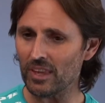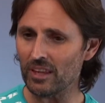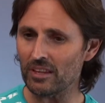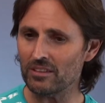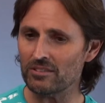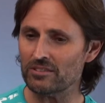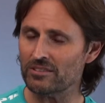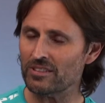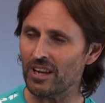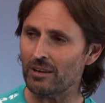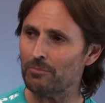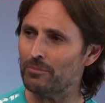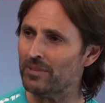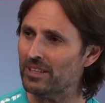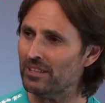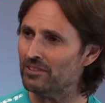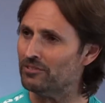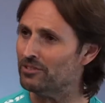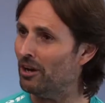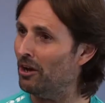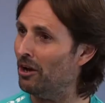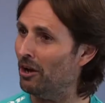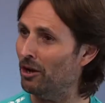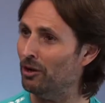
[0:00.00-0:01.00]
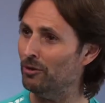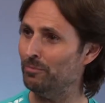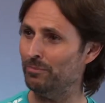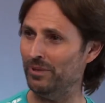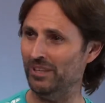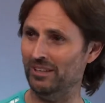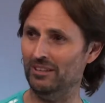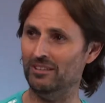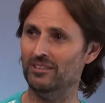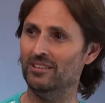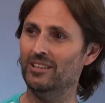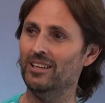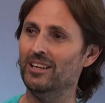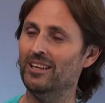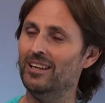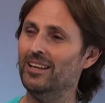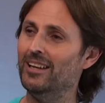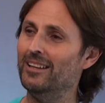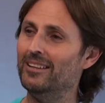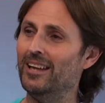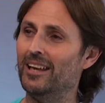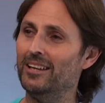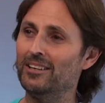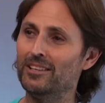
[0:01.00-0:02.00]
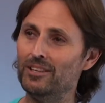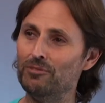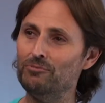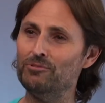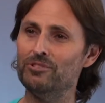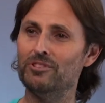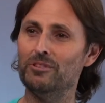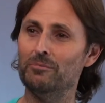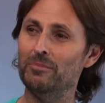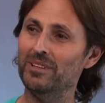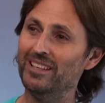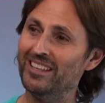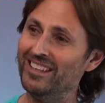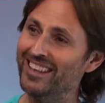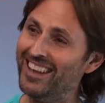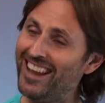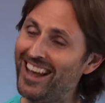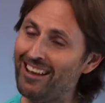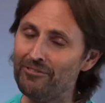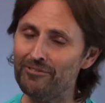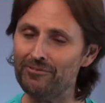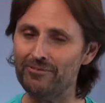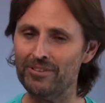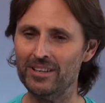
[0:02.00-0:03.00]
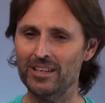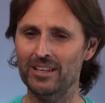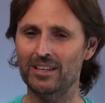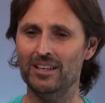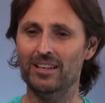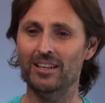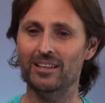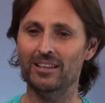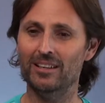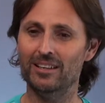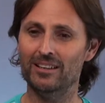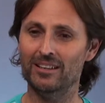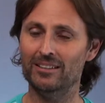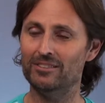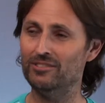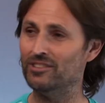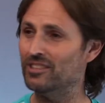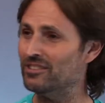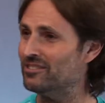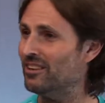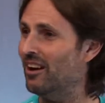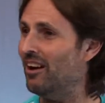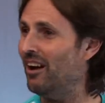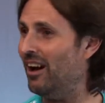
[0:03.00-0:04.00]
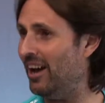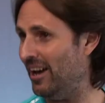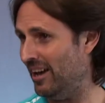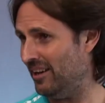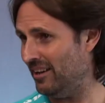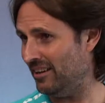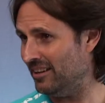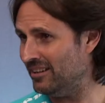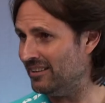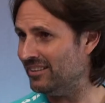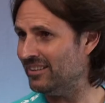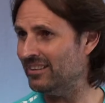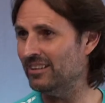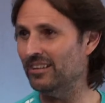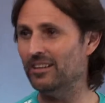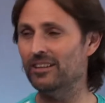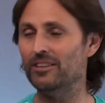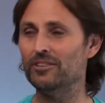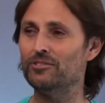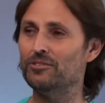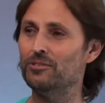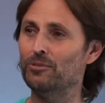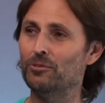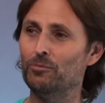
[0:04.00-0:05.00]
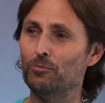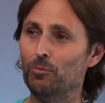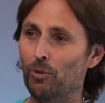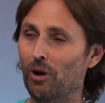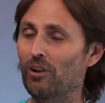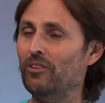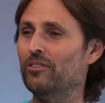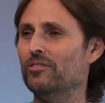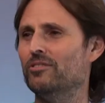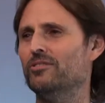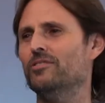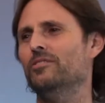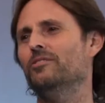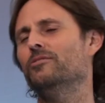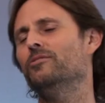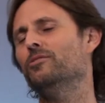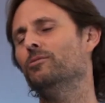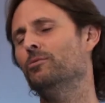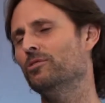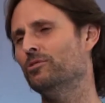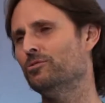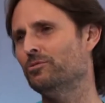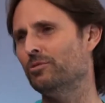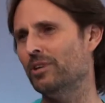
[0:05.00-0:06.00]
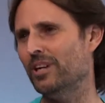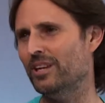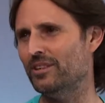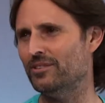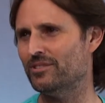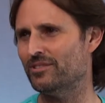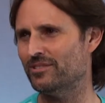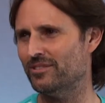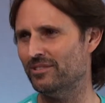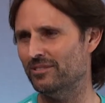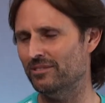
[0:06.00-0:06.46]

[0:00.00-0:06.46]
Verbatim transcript: something to hope in that gives them enough desire to want to address